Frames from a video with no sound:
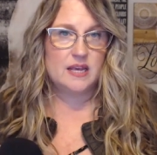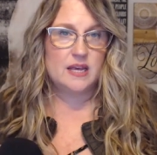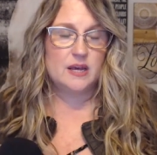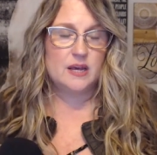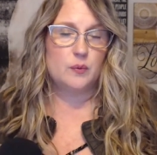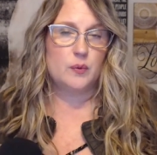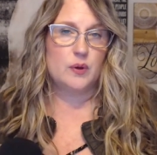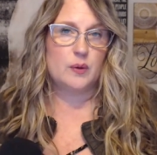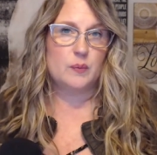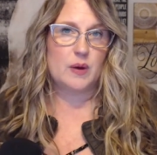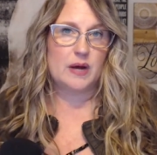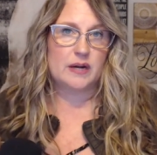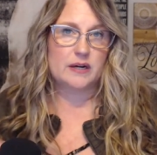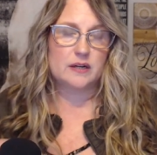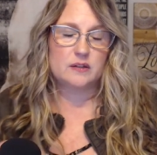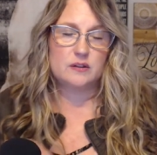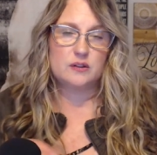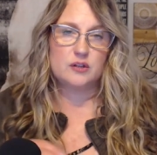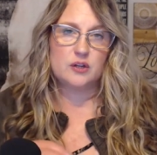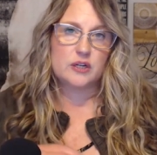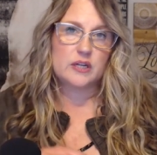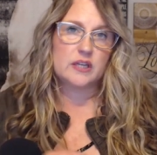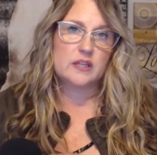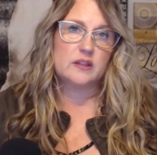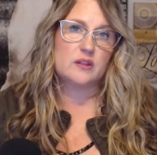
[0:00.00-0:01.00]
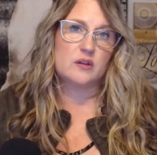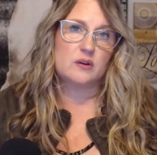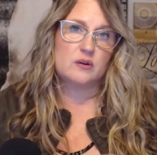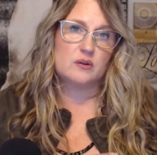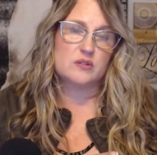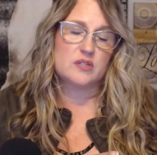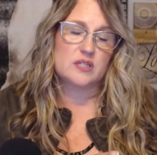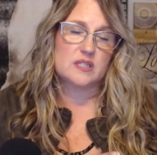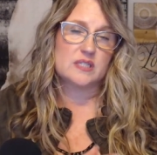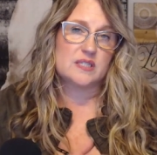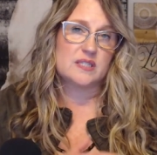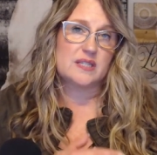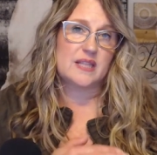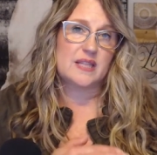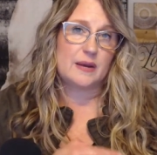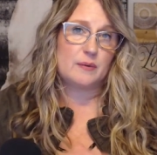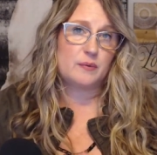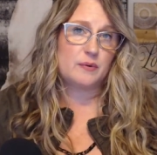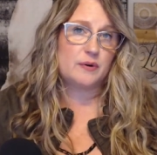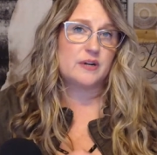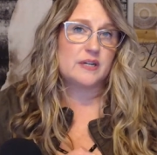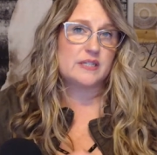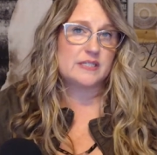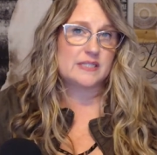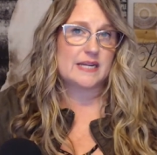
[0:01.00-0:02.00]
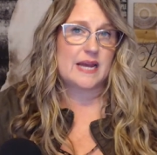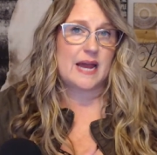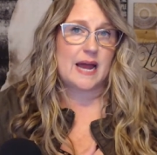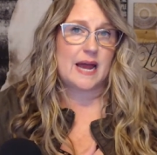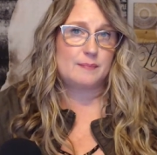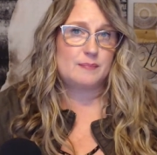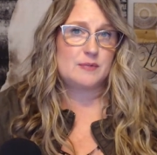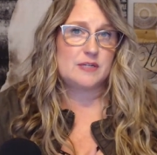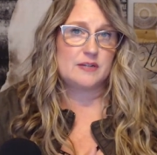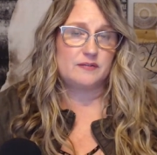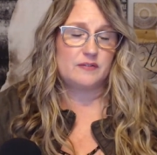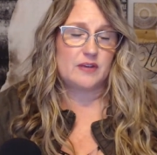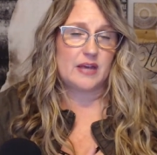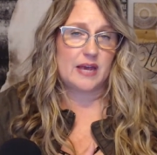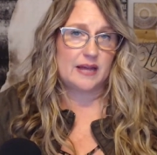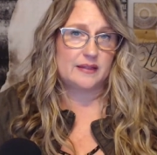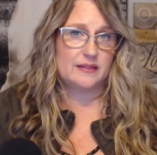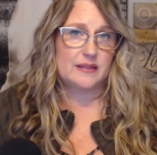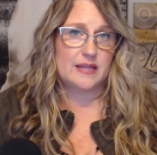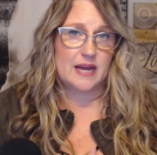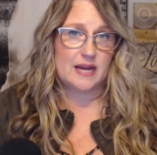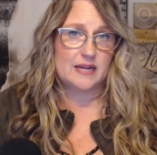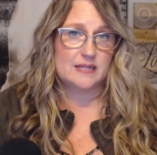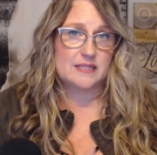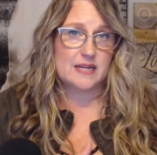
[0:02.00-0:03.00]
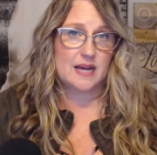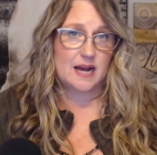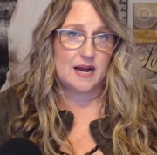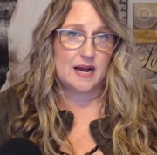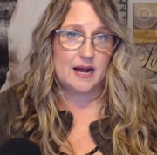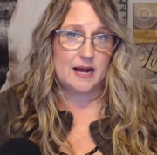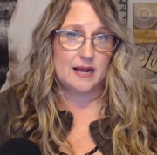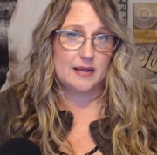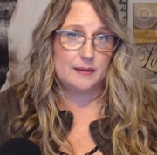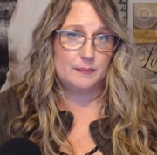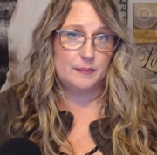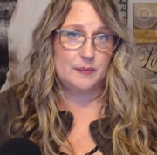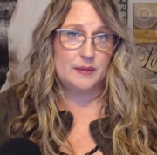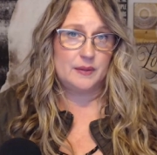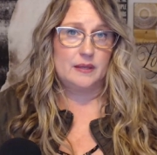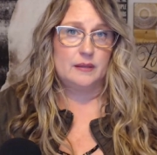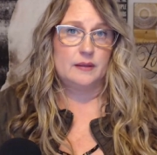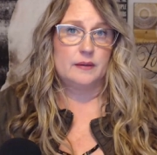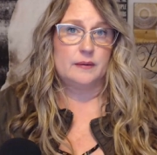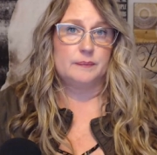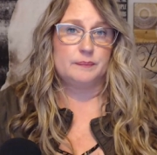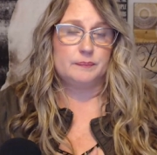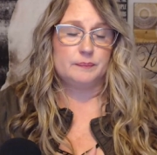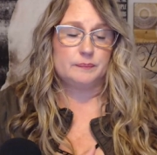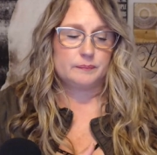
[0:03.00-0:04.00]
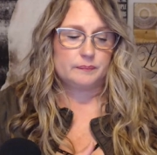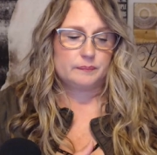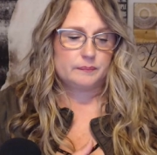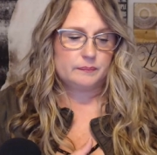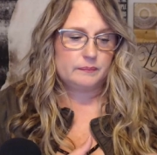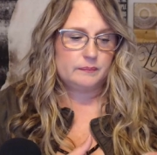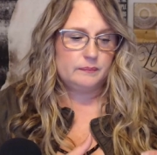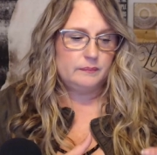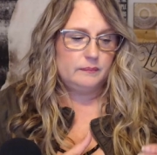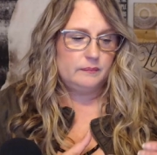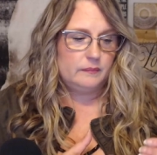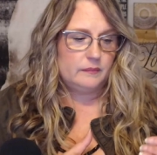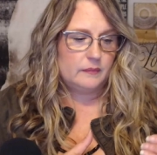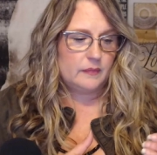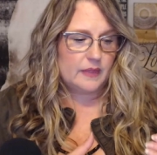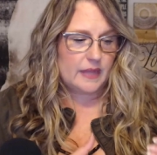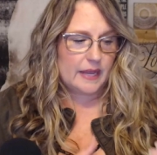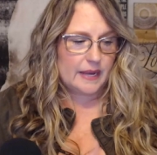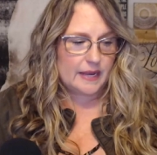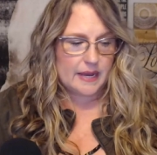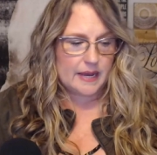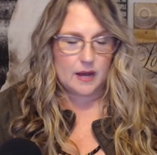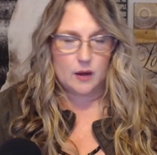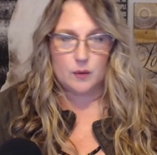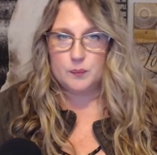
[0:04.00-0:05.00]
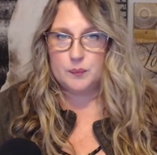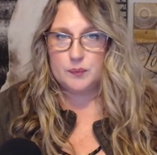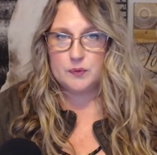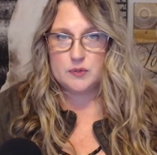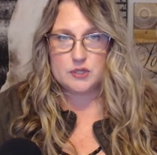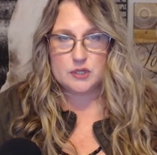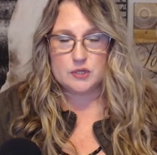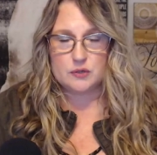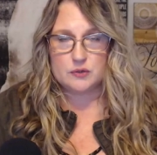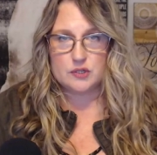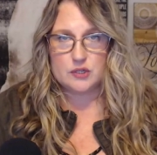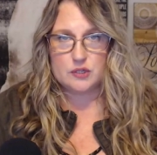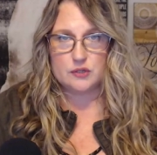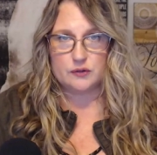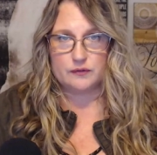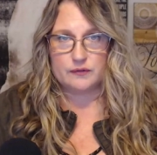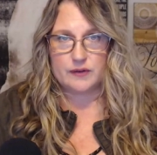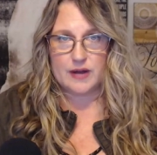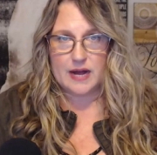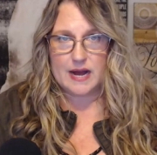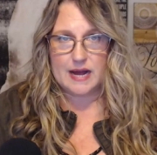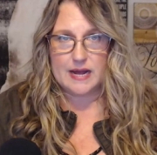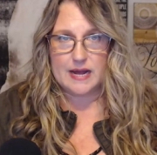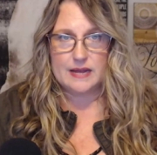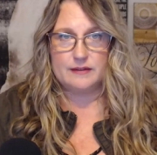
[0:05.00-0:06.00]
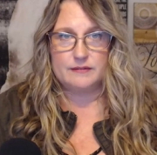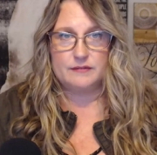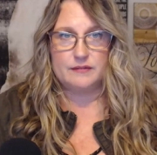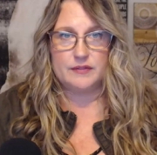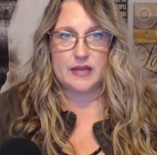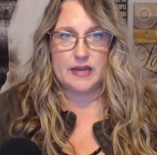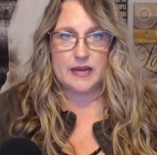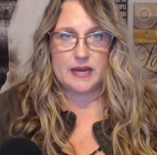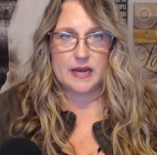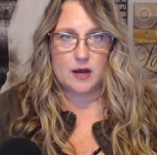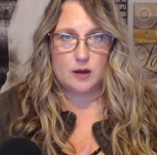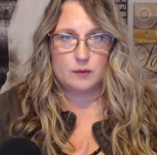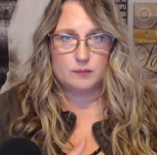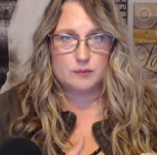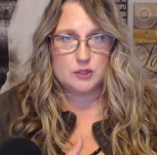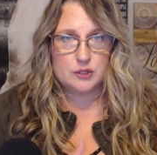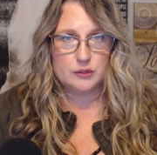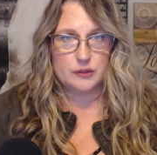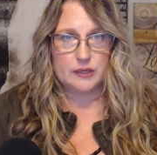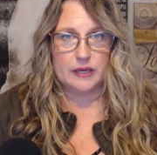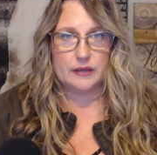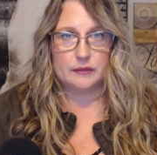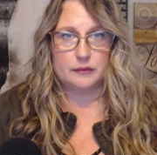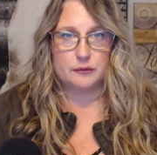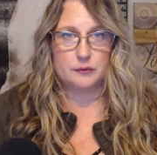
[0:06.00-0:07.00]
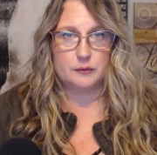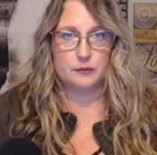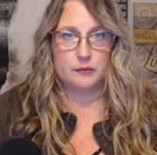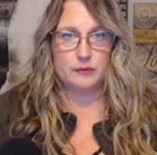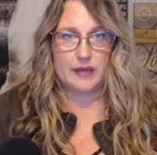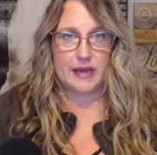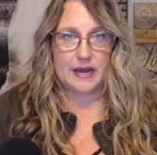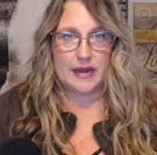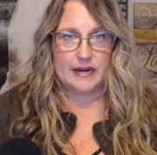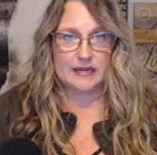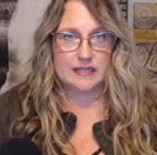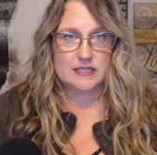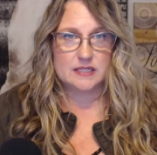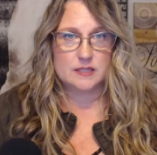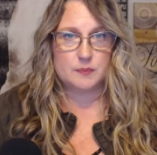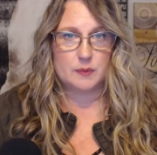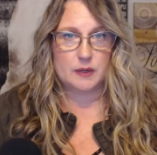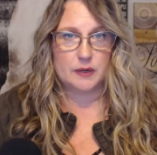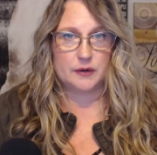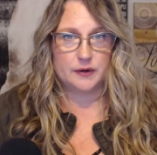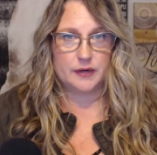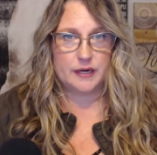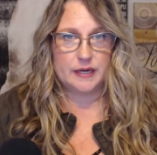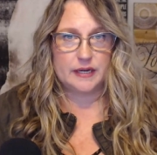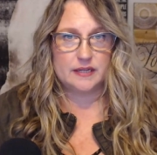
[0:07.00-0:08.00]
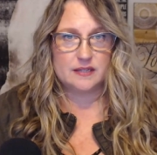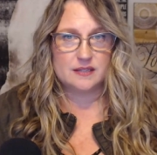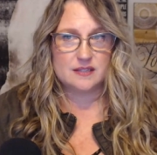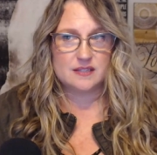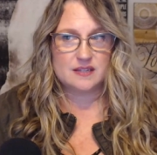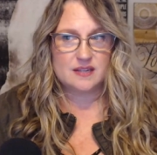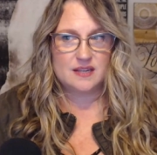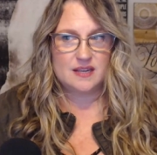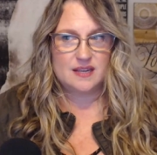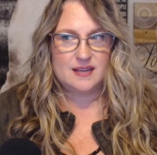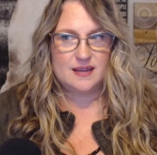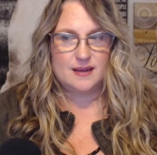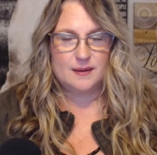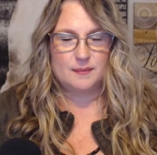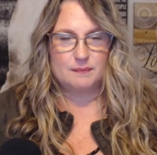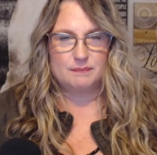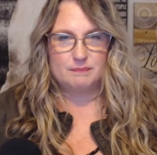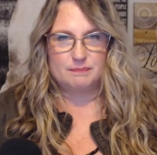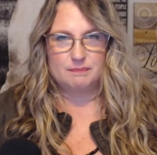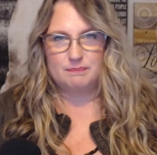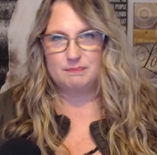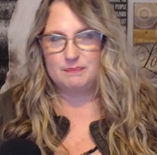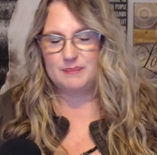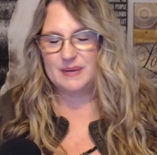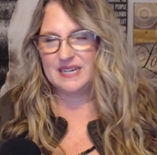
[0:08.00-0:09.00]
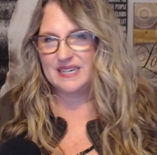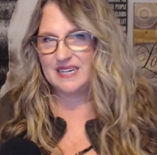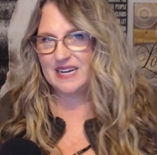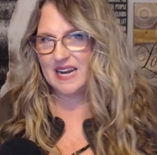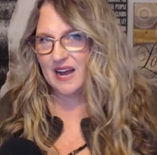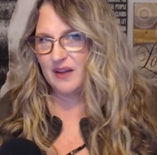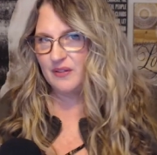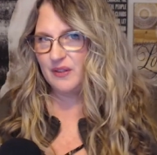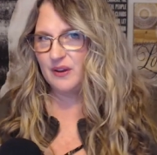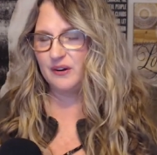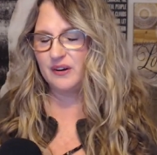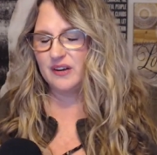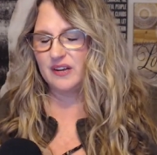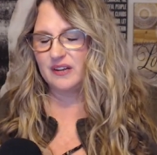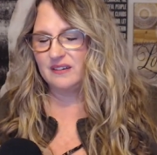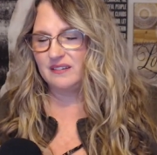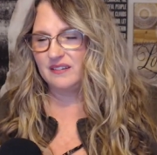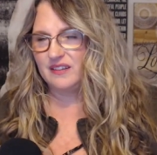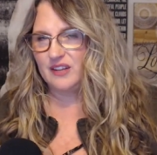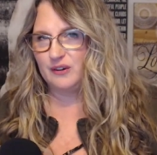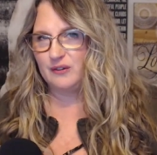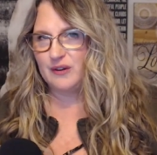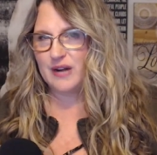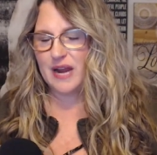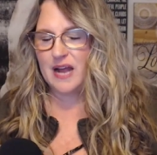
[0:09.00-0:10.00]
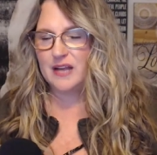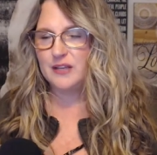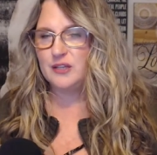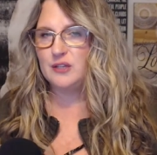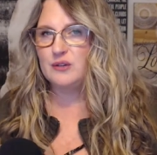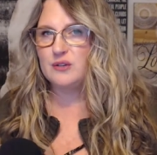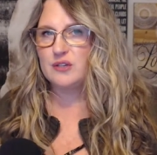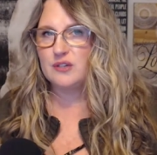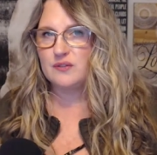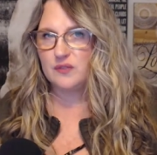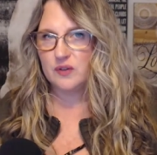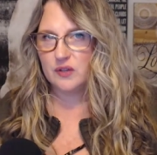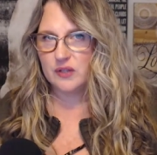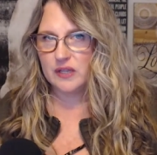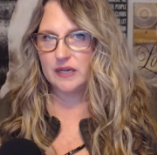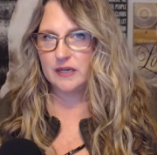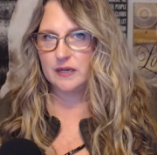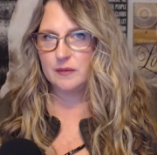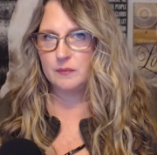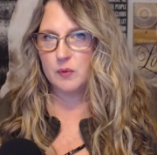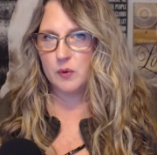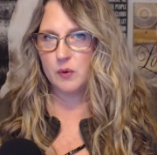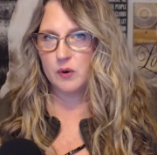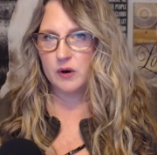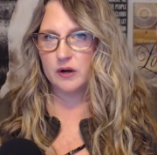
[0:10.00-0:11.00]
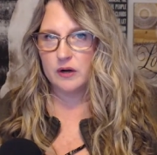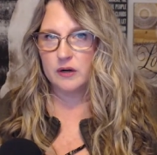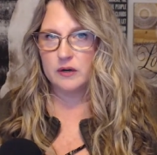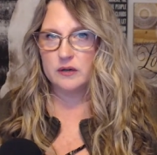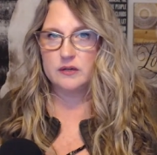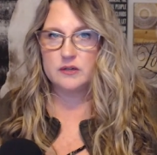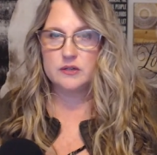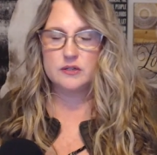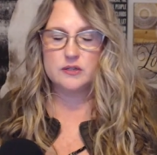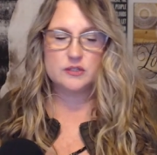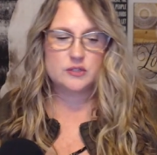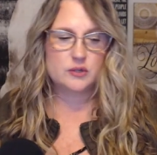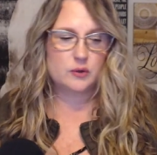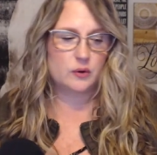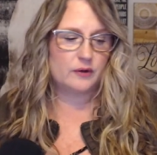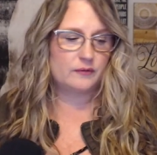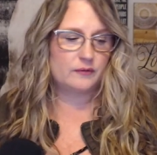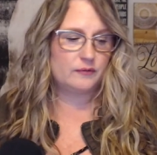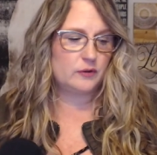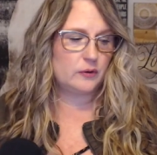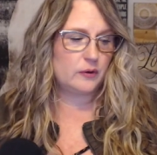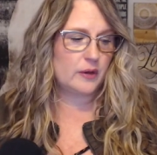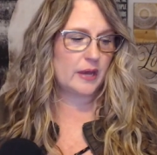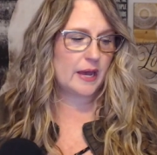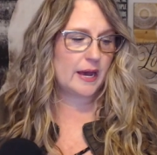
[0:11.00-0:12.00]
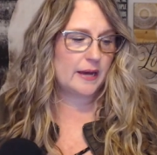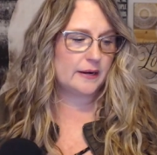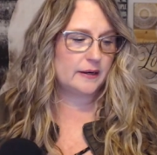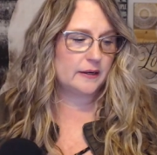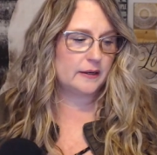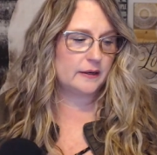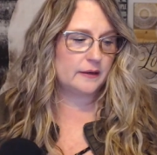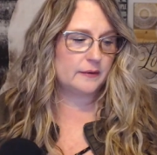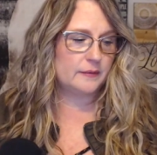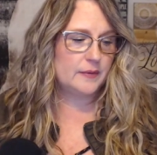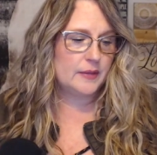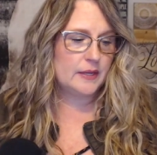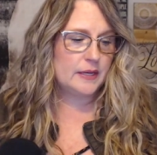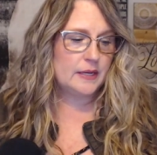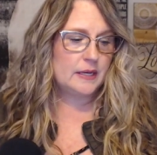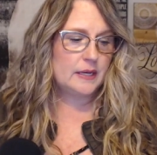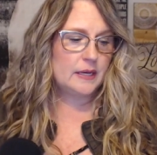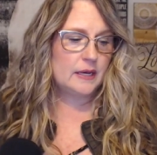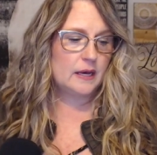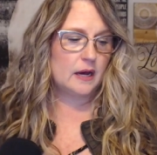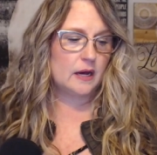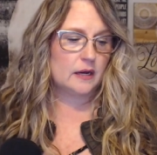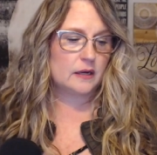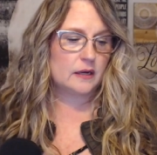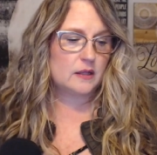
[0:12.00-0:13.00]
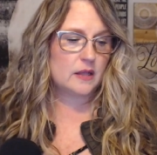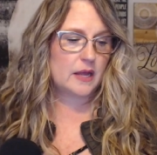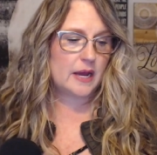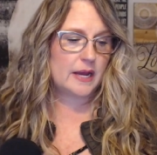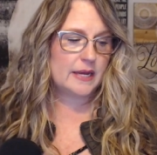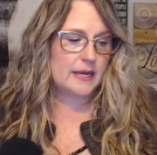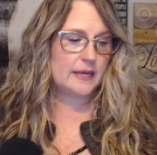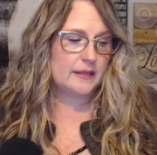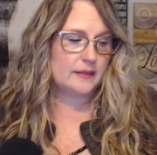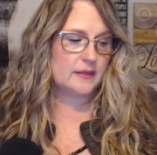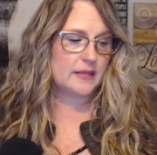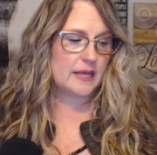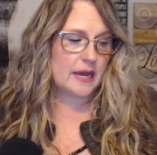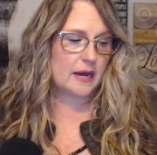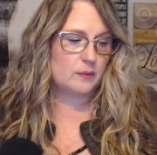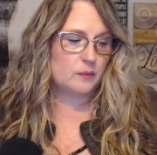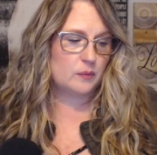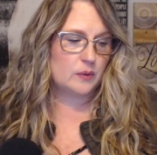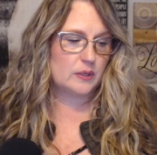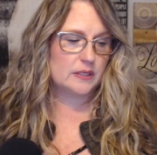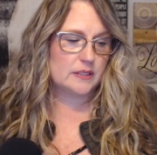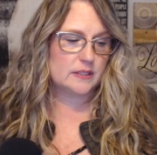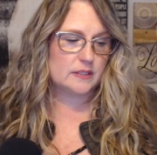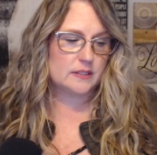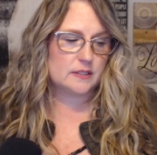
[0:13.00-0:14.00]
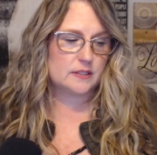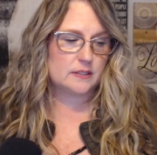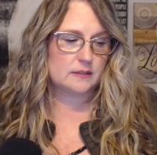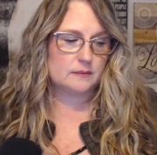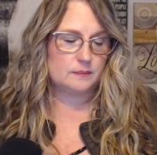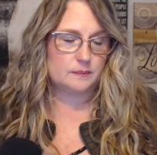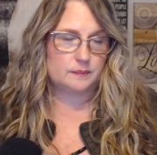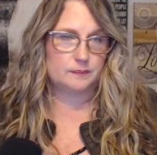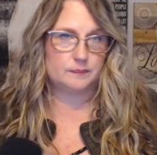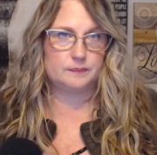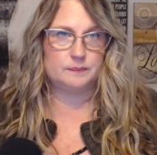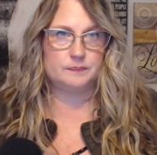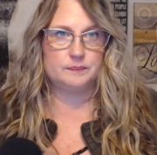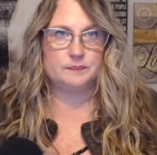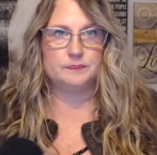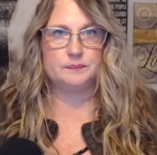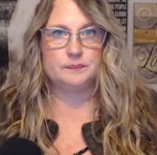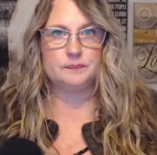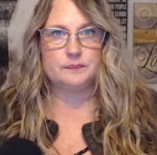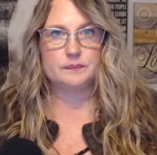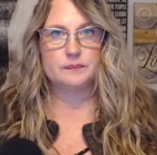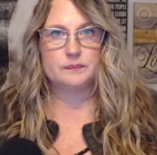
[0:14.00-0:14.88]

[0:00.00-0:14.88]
We want to look at those as they were adaptive at that time. They helped you survive, they helped you get through that experience, but now they're not useful anymore. So if you had a client that was in